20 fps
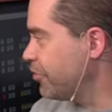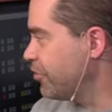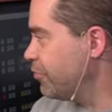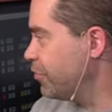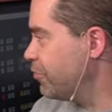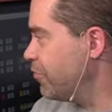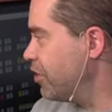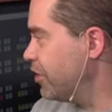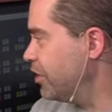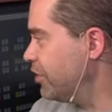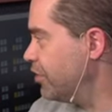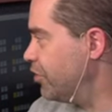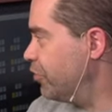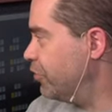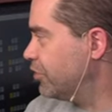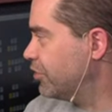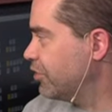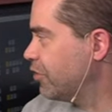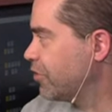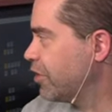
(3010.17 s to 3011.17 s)
that we want to use.
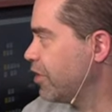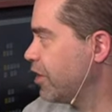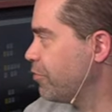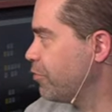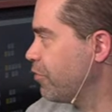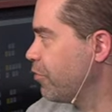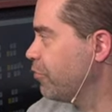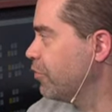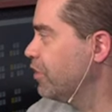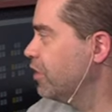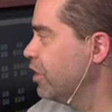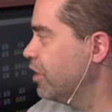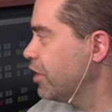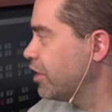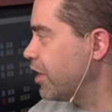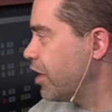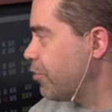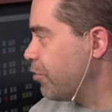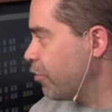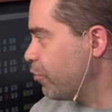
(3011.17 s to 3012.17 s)
So camera
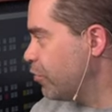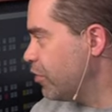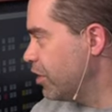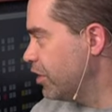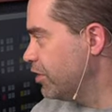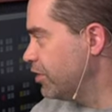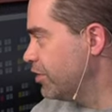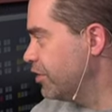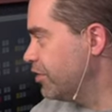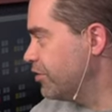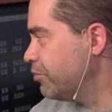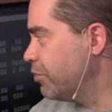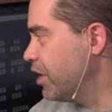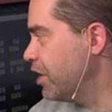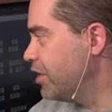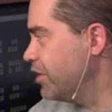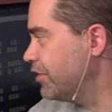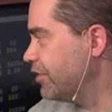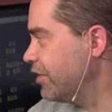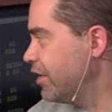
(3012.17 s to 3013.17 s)
camera one is
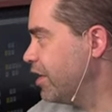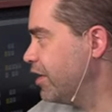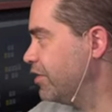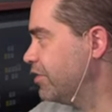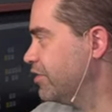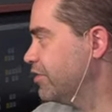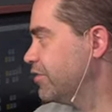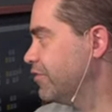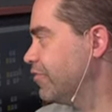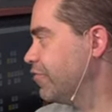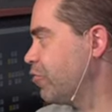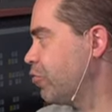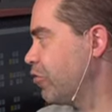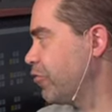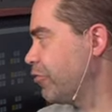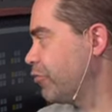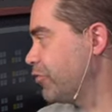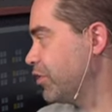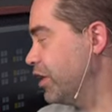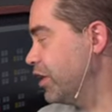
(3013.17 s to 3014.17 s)
minus eight, four
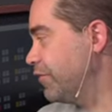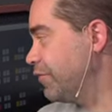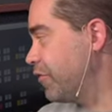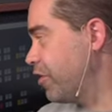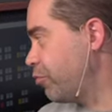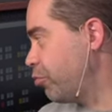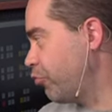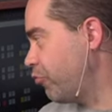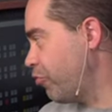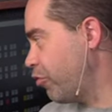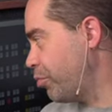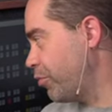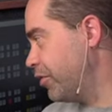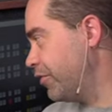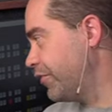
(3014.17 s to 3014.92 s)
and four point